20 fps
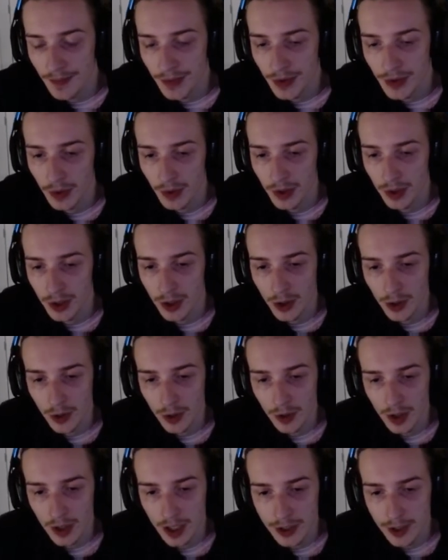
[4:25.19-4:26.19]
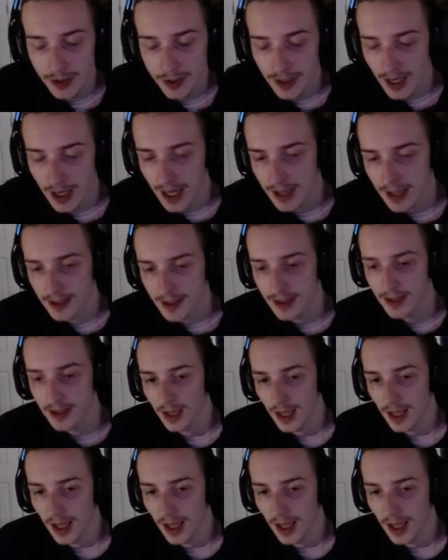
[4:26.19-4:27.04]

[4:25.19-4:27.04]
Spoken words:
you want to go Legend Tenacity,